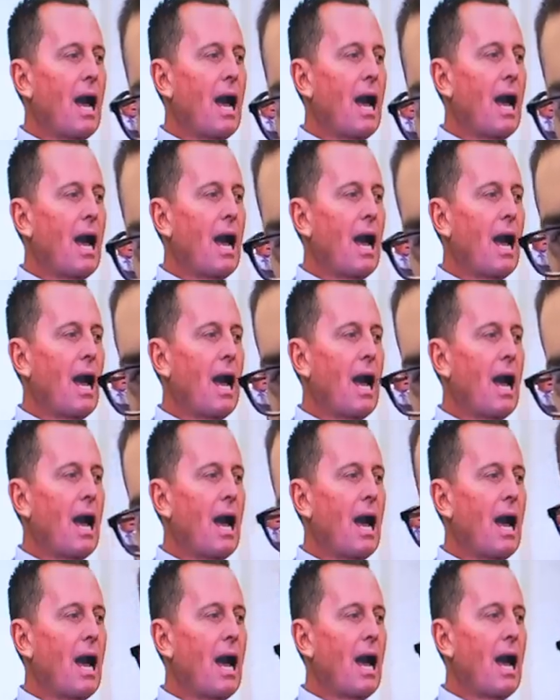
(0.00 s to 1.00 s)

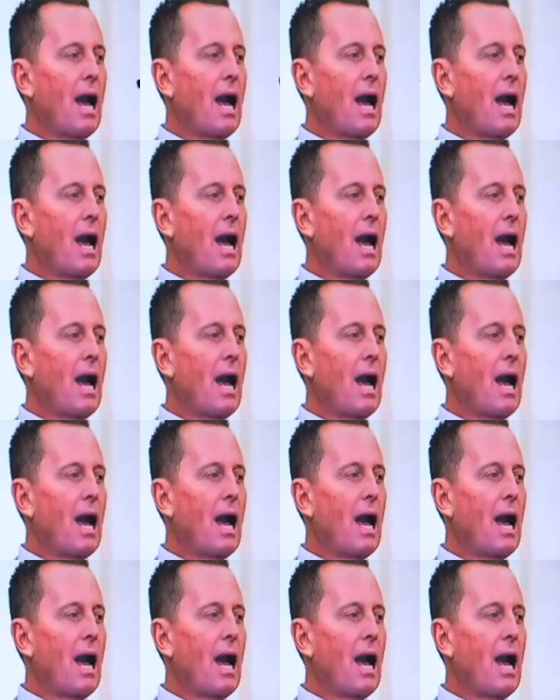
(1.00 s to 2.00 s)

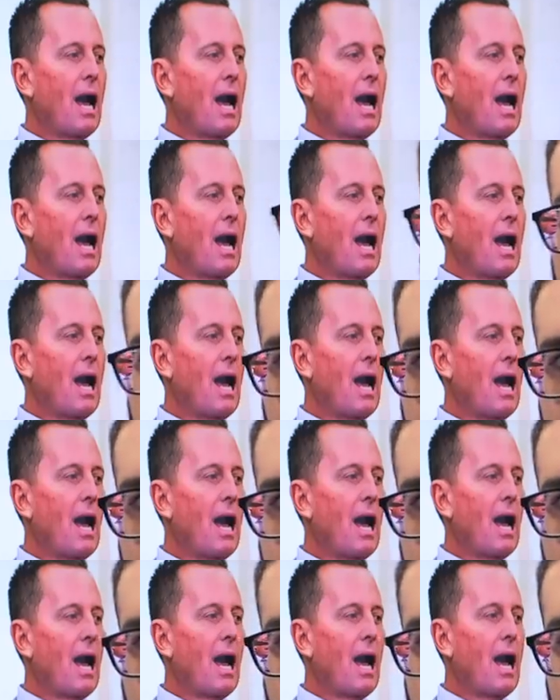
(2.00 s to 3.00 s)

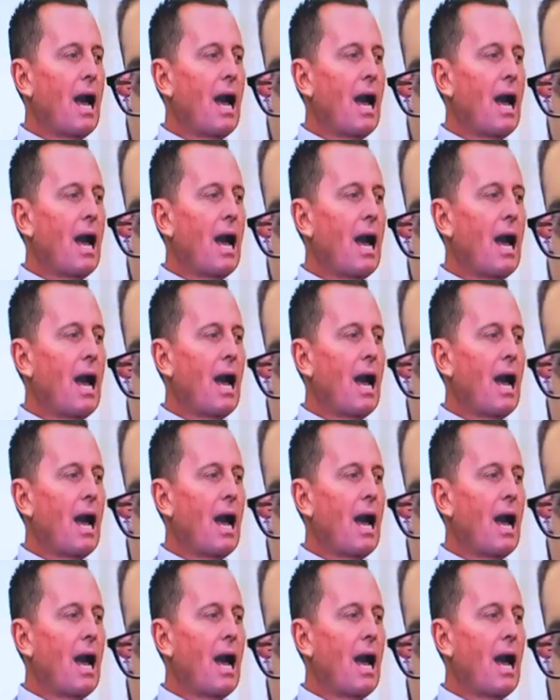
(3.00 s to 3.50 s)
No words are spoken by the person on screen.